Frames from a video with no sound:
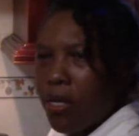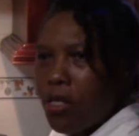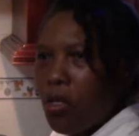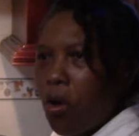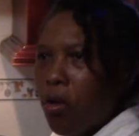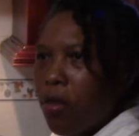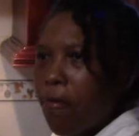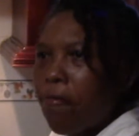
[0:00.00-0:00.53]

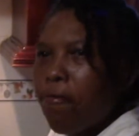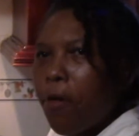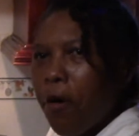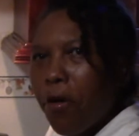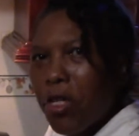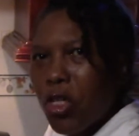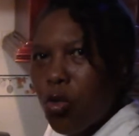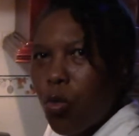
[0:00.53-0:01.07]
So the
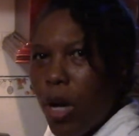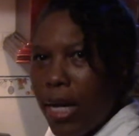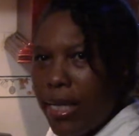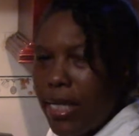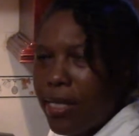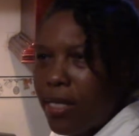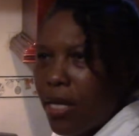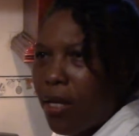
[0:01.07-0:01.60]
first one
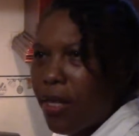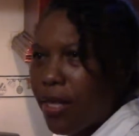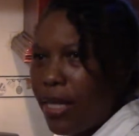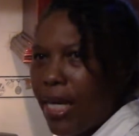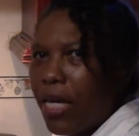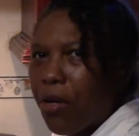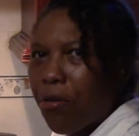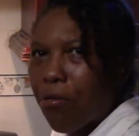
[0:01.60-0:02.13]
is the
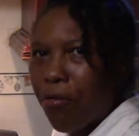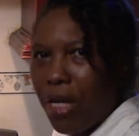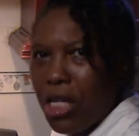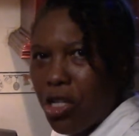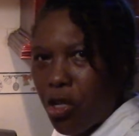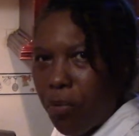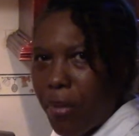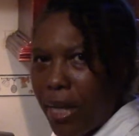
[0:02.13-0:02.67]
thick
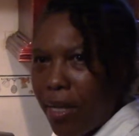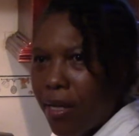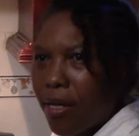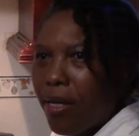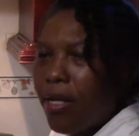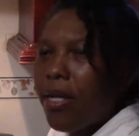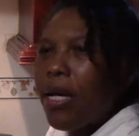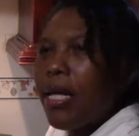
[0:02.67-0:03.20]
rich milk,
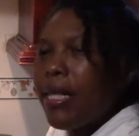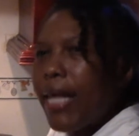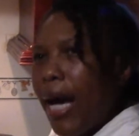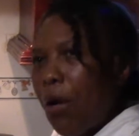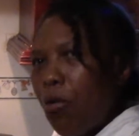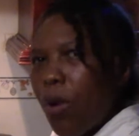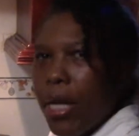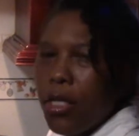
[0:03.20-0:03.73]

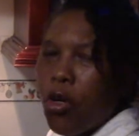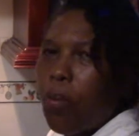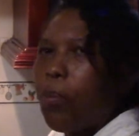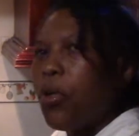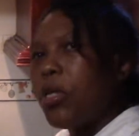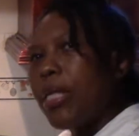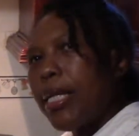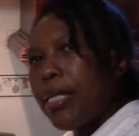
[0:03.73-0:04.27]
that one you
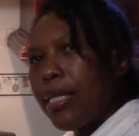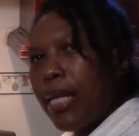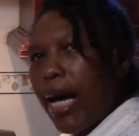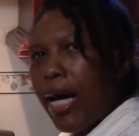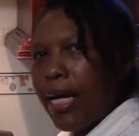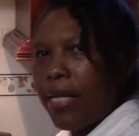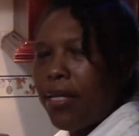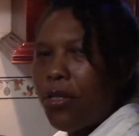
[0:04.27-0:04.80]
put
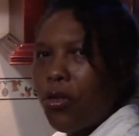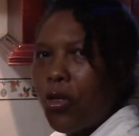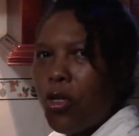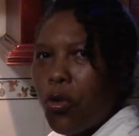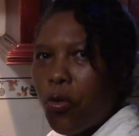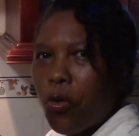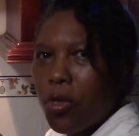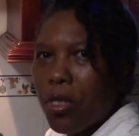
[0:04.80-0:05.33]
aside to
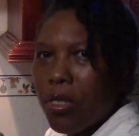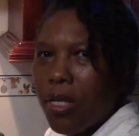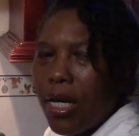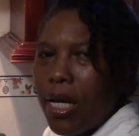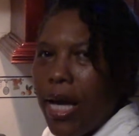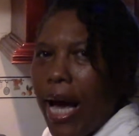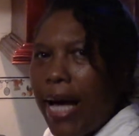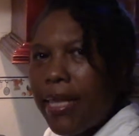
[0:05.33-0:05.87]
use
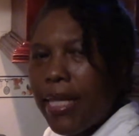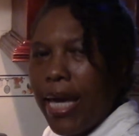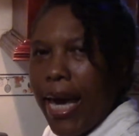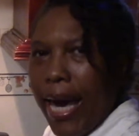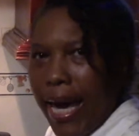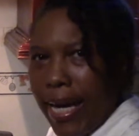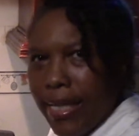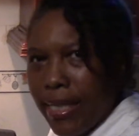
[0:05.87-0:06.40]
at the
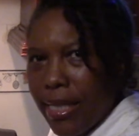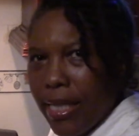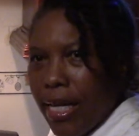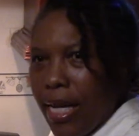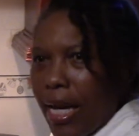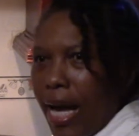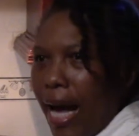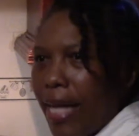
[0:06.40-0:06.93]
end,
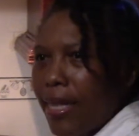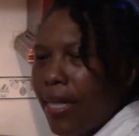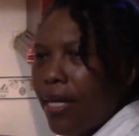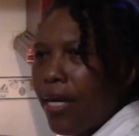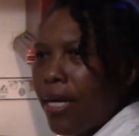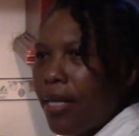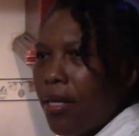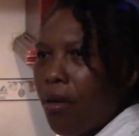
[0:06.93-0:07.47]
and
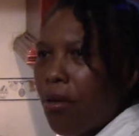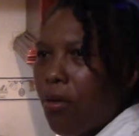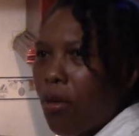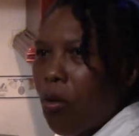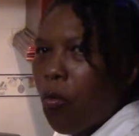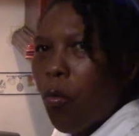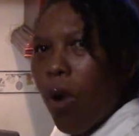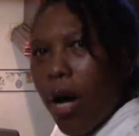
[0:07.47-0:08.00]
the
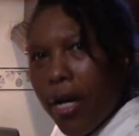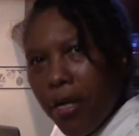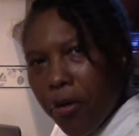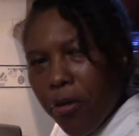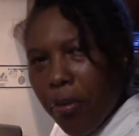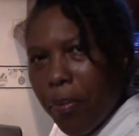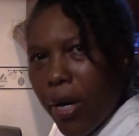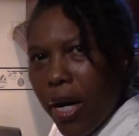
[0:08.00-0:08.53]

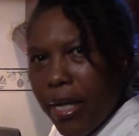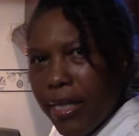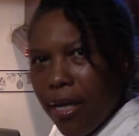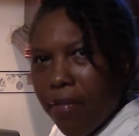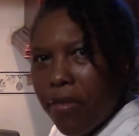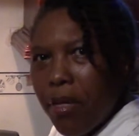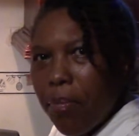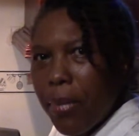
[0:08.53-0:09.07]
watery part
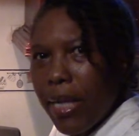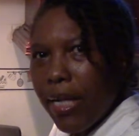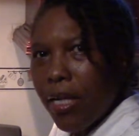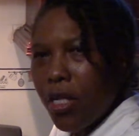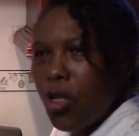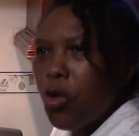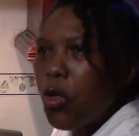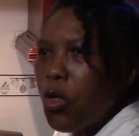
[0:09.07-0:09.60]
of the
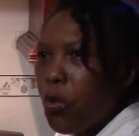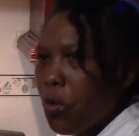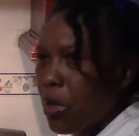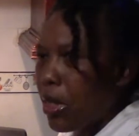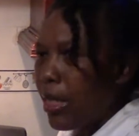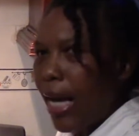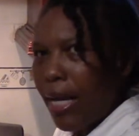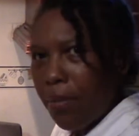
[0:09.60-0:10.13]
milk, you use
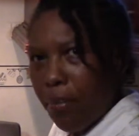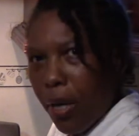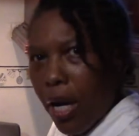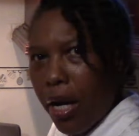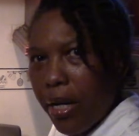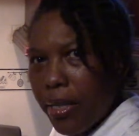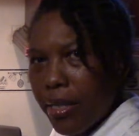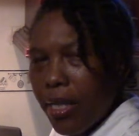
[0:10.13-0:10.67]
that
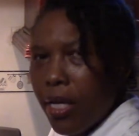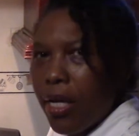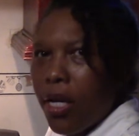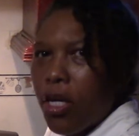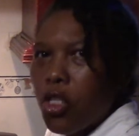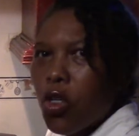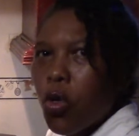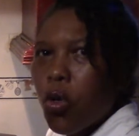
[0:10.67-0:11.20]
part
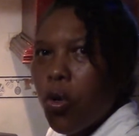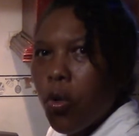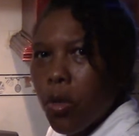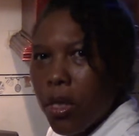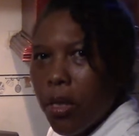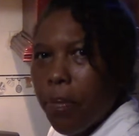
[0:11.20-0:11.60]
to cook the